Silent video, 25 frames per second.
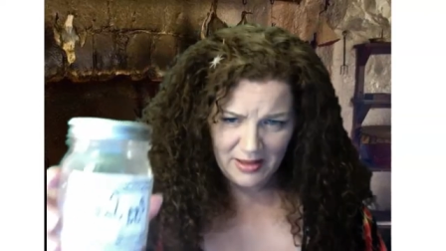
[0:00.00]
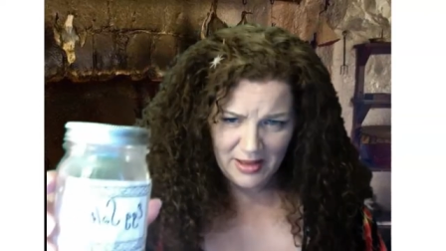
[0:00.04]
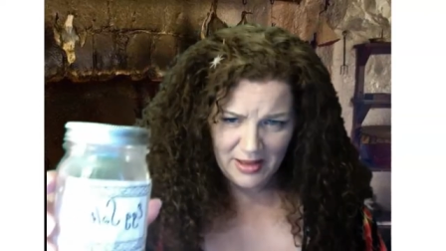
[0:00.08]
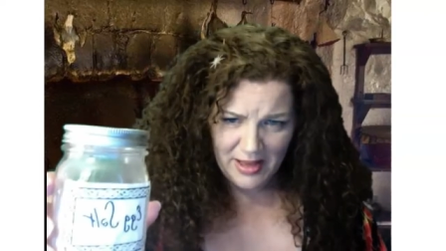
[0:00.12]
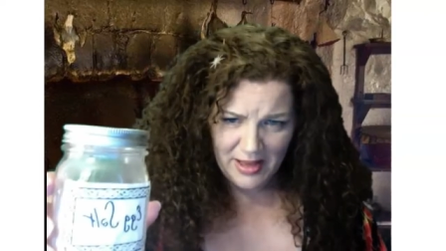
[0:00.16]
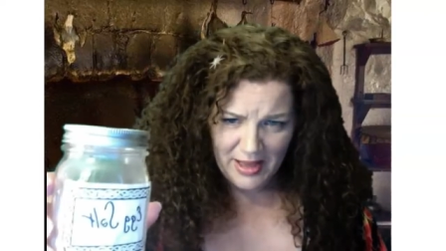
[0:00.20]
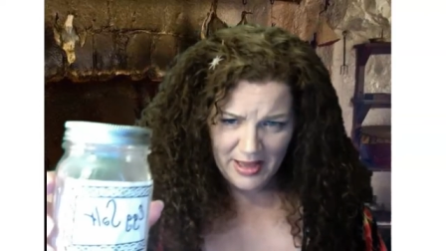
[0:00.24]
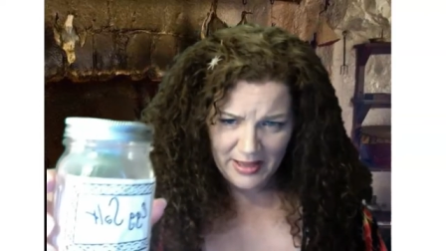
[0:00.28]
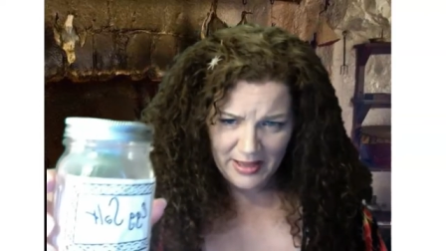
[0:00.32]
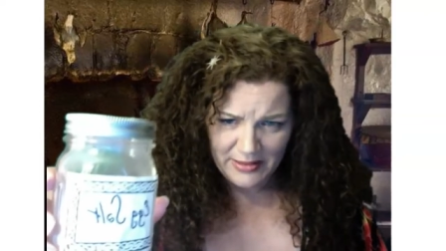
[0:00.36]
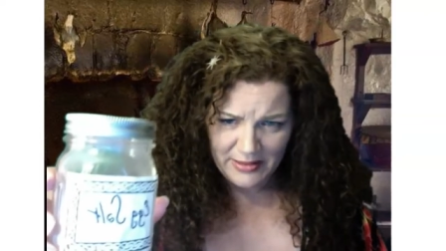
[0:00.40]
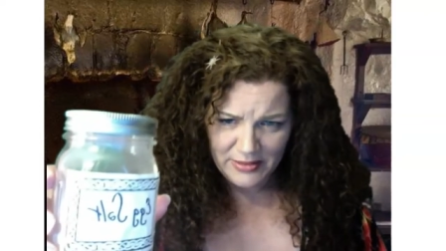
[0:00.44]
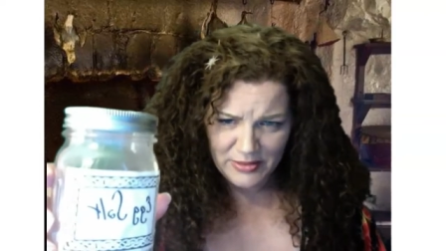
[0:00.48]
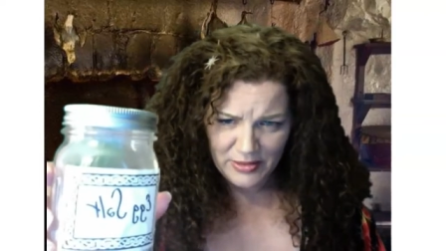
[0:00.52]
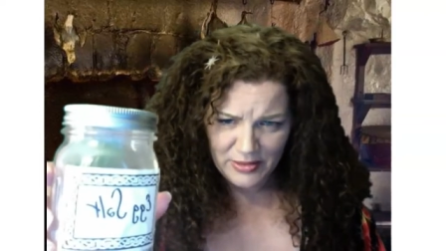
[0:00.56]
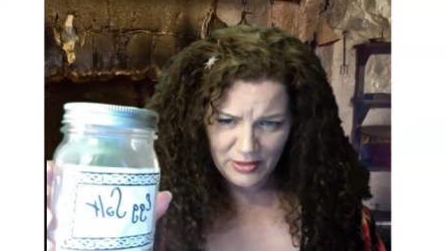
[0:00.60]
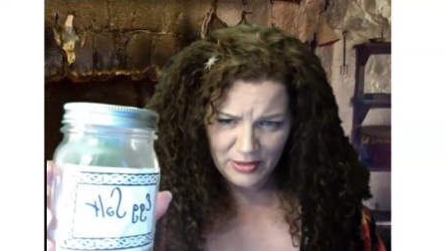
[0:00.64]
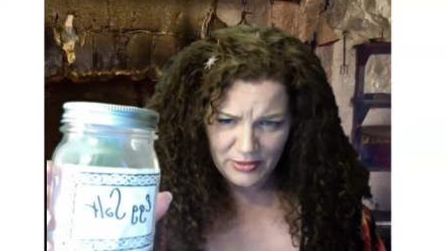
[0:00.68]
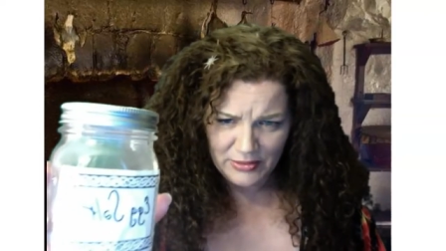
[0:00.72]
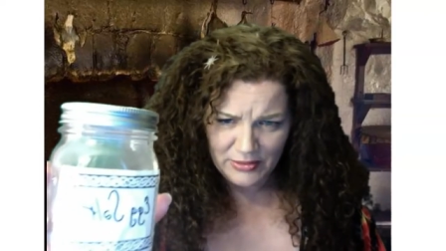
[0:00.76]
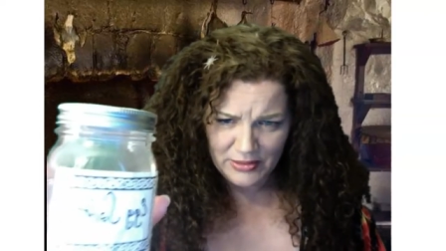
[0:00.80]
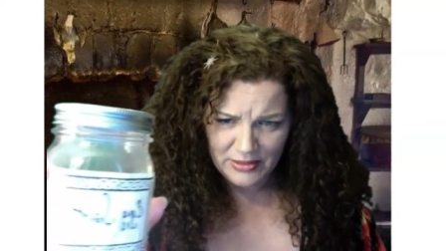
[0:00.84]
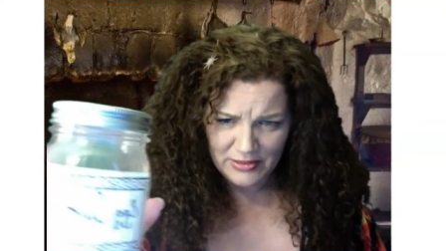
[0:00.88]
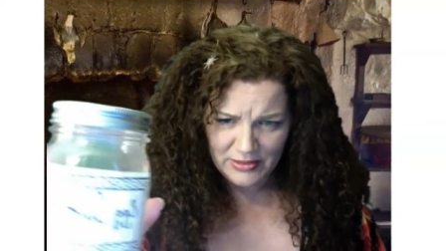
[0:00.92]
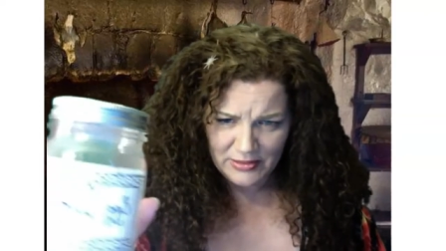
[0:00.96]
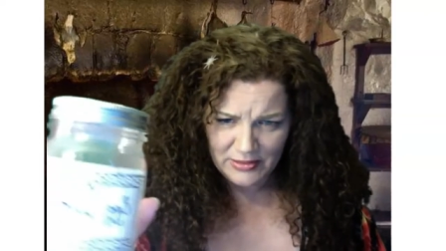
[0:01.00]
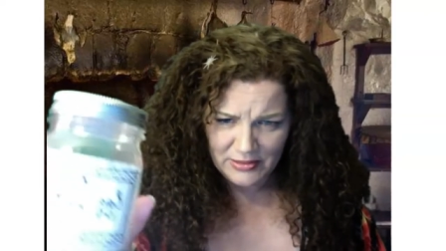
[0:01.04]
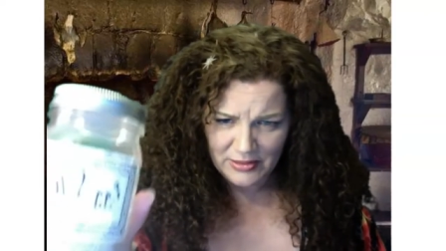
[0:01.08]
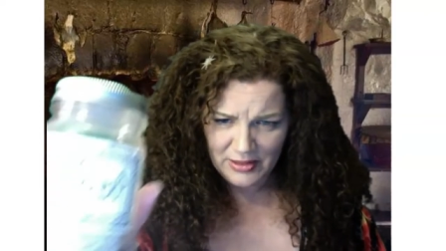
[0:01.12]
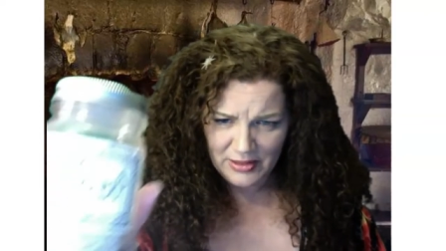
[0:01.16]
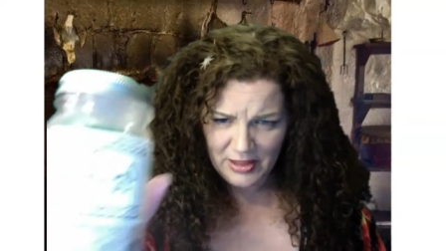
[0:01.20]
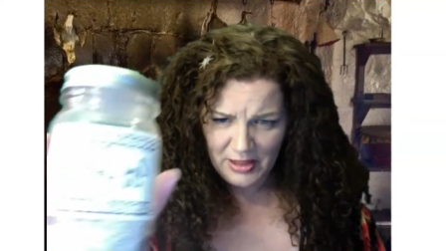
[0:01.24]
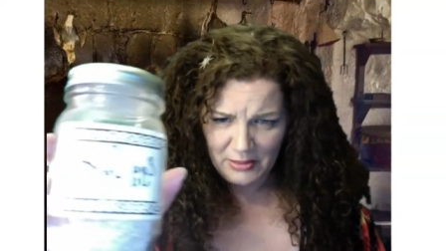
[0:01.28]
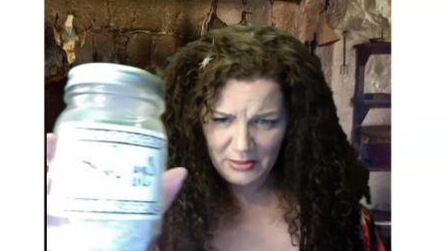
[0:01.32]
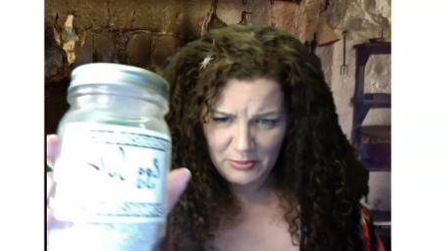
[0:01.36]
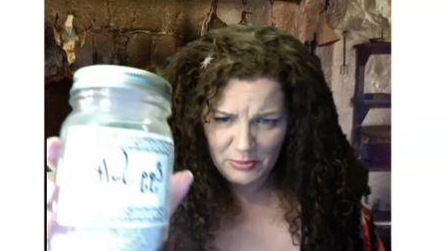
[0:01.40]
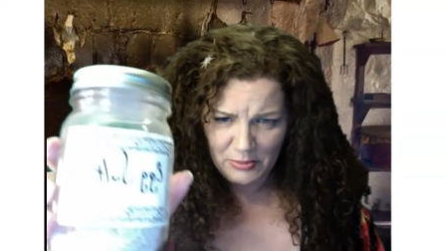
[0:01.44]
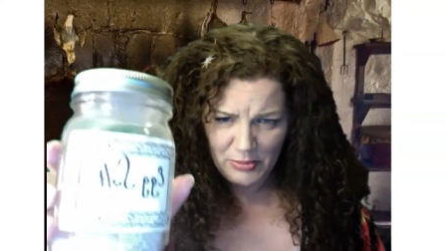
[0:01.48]
egg salt.
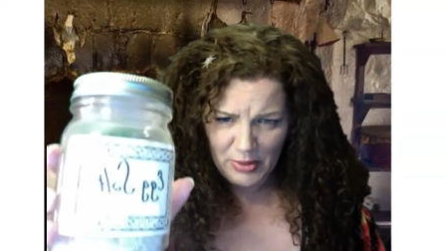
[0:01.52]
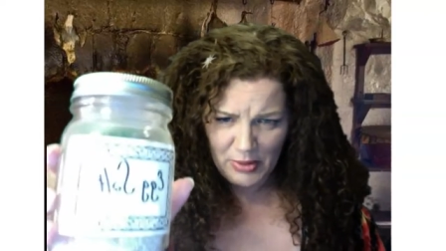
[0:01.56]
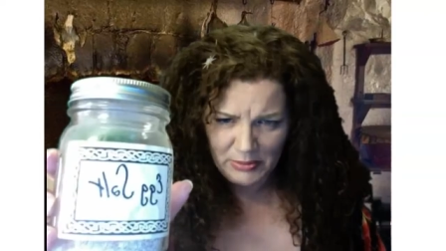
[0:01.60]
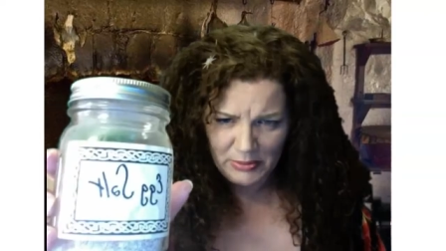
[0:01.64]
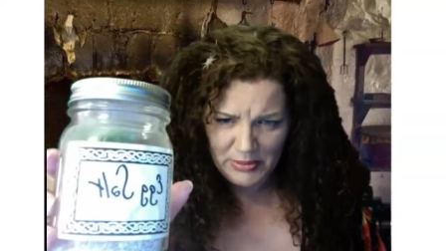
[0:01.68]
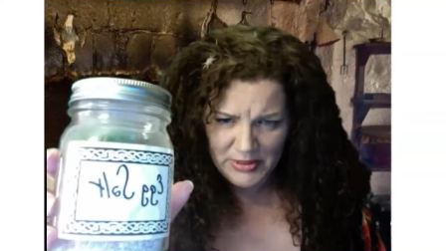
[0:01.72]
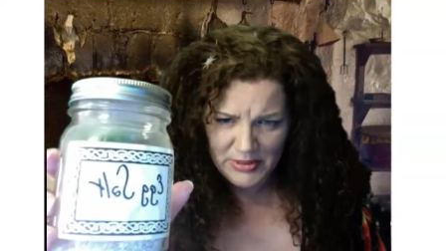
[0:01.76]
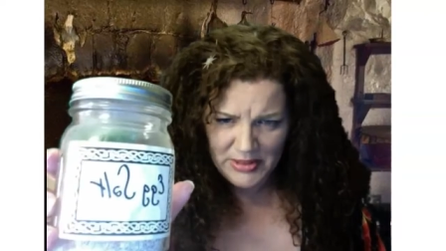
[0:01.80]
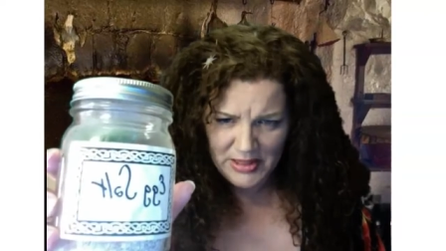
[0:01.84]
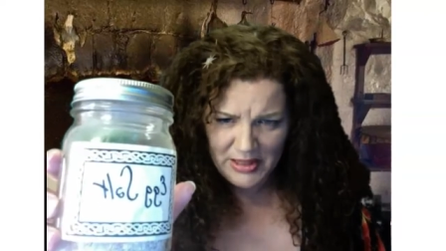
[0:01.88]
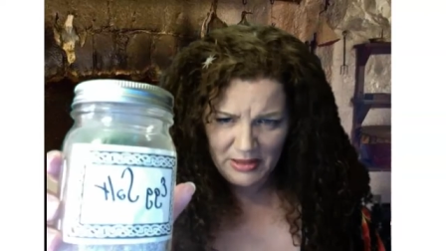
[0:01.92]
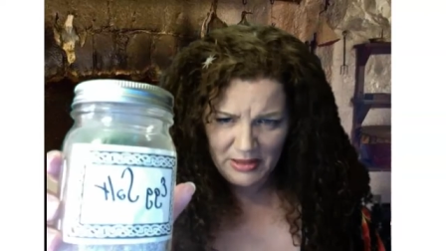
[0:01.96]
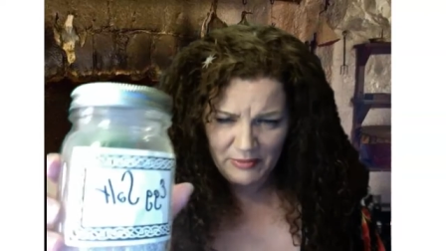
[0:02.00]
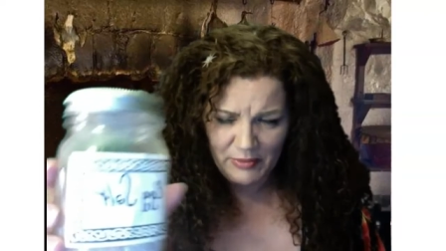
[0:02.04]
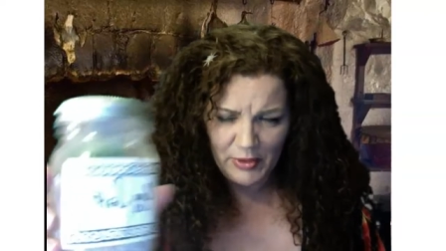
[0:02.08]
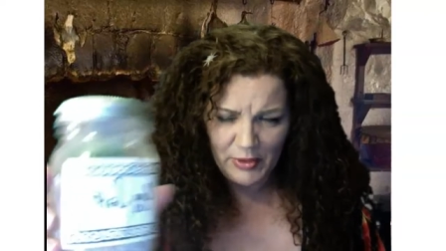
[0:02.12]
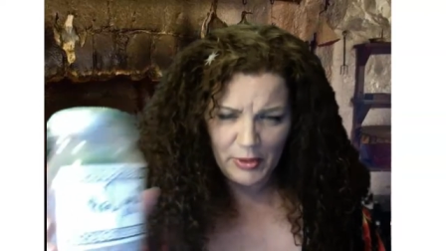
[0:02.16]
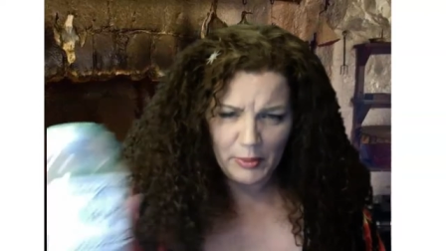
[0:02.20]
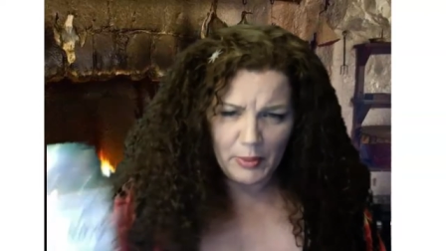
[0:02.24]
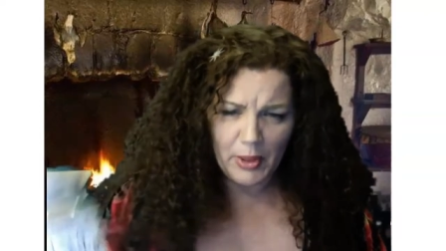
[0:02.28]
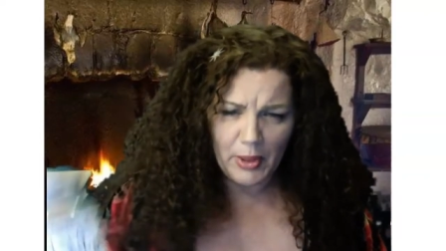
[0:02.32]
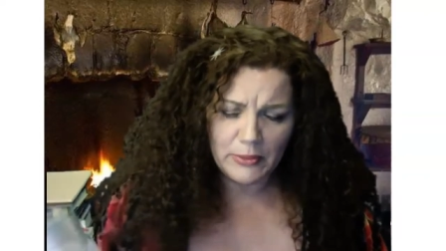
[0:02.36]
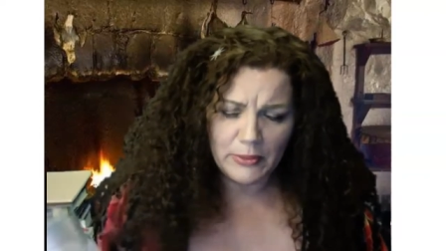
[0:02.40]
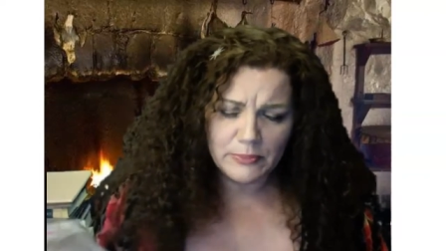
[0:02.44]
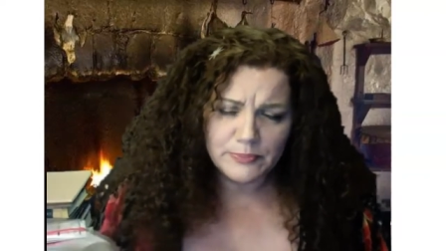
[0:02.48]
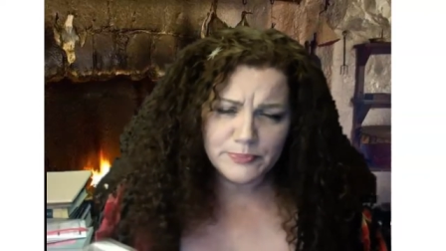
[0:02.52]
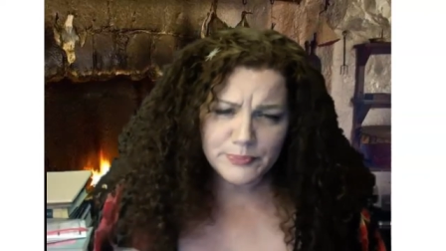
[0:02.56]
Can't probably see that very well.